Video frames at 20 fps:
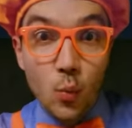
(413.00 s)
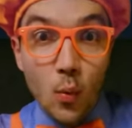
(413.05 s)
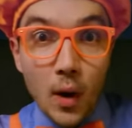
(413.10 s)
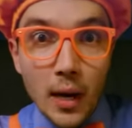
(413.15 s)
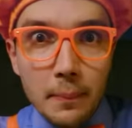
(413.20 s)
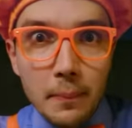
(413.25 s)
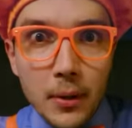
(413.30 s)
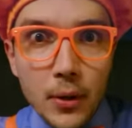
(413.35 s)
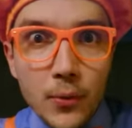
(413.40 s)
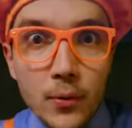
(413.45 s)
1
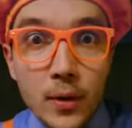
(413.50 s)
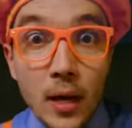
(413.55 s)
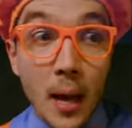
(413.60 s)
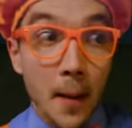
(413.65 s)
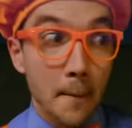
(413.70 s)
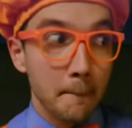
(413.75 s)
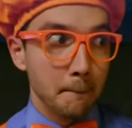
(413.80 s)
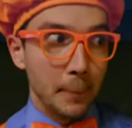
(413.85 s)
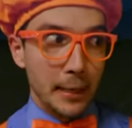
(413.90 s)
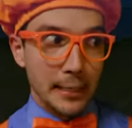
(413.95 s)
moon,
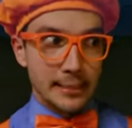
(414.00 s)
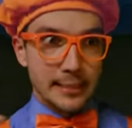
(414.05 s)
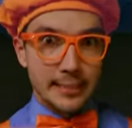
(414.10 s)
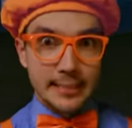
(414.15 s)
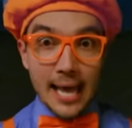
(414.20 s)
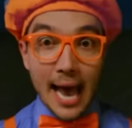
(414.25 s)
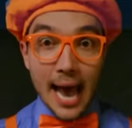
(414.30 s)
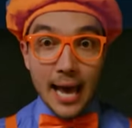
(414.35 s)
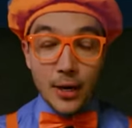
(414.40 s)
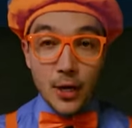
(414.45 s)
but
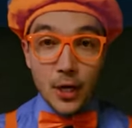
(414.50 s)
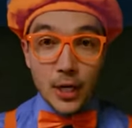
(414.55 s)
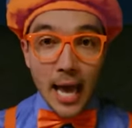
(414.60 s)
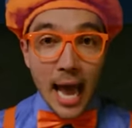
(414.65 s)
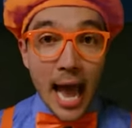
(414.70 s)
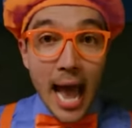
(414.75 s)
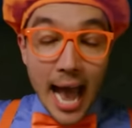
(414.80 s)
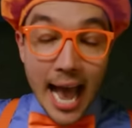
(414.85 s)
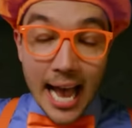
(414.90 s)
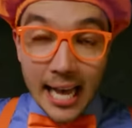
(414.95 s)
Saturn
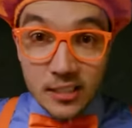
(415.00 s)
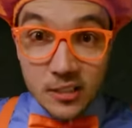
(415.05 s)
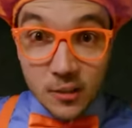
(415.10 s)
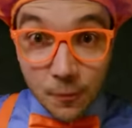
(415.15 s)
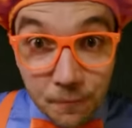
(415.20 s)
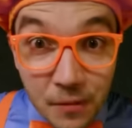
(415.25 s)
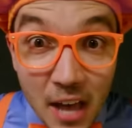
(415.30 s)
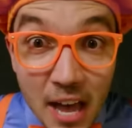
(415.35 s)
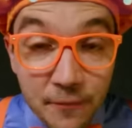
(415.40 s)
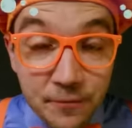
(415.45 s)
has
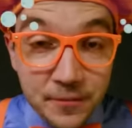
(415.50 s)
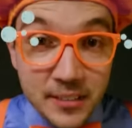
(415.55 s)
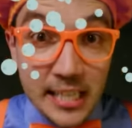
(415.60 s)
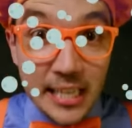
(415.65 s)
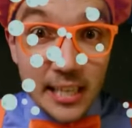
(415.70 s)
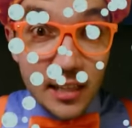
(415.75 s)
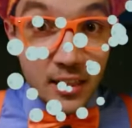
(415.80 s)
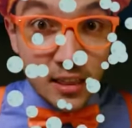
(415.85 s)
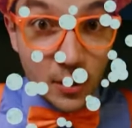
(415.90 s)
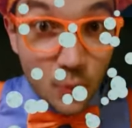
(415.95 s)

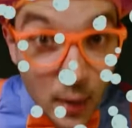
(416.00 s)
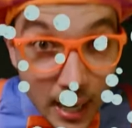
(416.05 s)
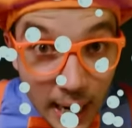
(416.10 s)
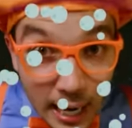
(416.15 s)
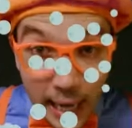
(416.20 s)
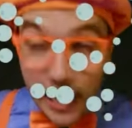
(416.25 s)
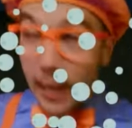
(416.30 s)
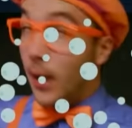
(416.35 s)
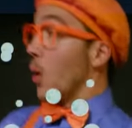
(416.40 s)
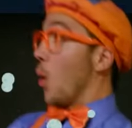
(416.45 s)
82
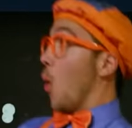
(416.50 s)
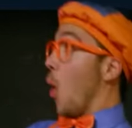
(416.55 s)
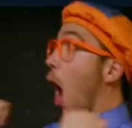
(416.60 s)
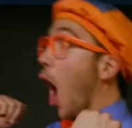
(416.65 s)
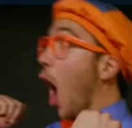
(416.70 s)
moons.